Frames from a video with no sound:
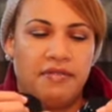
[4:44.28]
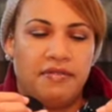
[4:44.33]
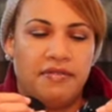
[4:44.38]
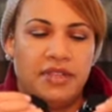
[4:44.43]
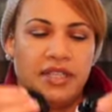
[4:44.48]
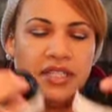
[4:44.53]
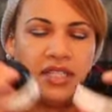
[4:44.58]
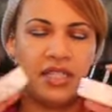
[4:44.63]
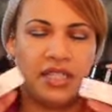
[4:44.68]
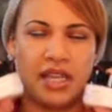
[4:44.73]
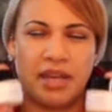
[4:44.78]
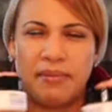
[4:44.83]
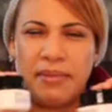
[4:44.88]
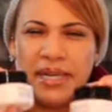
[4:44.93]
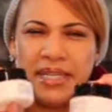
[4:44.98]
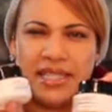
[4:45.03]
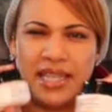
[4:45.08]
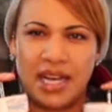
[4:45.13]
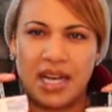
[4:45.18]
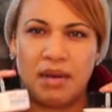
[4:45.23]
This is like my
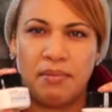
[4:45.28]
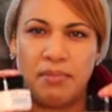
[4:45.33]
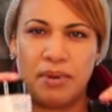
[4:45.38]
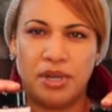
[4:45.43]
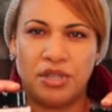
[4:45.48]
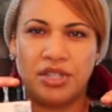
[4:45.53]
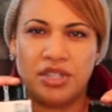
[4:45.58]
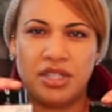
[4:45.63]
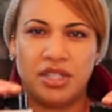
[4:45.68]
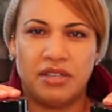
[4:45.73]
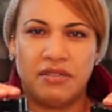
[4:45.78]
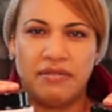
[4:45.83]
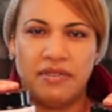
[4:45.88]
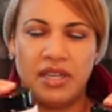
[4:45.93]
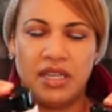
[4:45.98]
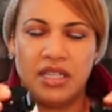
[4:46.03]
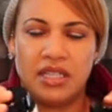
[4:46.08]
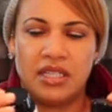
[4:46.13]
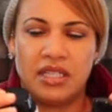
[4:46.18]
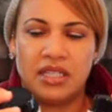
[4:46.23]
second purchase of
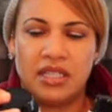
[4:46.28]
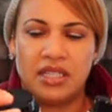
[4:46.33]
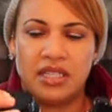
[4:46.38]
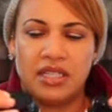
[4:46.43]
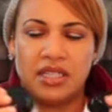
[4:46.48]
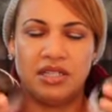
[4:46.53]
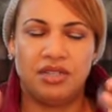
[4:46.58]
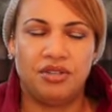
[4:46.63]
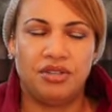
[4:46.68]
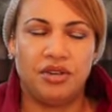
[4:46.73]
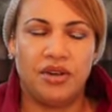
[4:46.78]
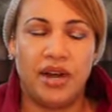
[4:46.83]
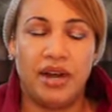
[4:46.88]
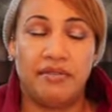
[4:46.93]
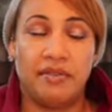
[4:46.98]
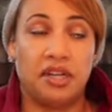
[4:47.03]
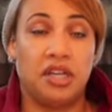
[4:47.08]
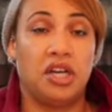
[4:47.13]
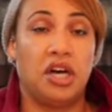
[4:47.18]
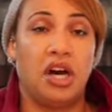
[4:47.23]
this, since, you know, I
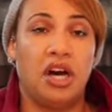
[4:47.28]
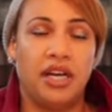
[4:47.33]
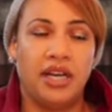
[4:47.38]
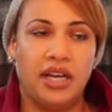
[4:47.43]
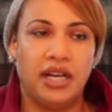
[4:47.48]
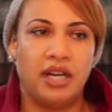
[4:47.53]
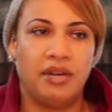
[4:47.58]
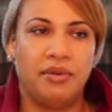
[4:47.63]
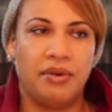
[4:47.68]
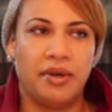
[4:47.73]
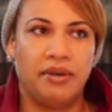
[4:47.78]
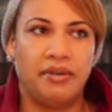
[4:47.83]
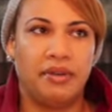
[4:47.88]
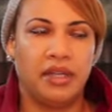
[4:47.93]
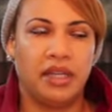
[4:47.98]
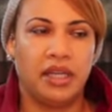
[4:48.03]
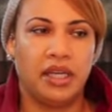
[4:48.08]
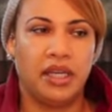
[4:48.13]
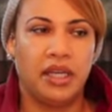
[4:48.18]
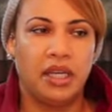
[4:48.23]
haven't gone anywhere
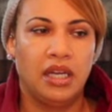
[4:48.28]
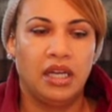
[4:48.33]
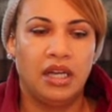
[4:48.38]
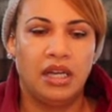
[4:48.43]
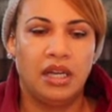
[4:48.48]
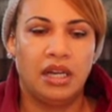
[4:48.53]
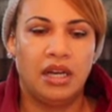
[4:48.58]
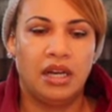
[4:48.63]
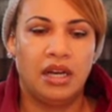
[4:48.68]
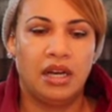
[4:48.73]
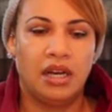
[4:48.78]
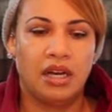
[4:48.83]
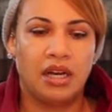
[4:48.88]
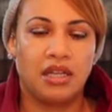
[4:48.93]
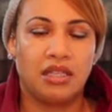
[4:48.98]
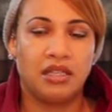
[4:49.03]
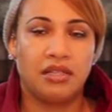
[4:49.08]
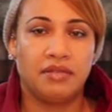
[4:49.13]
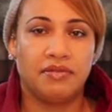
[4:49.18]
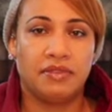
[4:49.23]
really
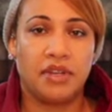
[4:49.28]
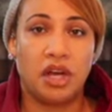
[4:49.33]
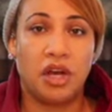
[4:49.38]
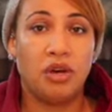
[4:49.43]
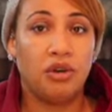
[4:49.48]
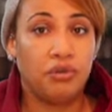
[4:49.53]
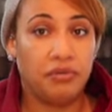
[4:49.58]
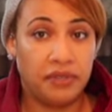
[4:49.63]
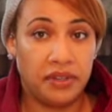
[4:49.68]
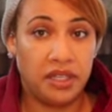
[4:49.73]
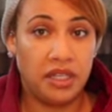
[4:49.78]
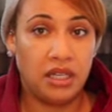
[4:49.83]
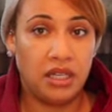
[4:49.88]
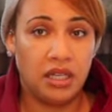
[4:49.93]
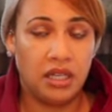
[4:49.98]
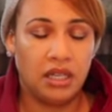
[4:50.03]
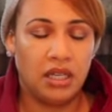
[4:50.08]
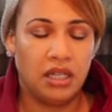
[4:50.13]
because of COVID.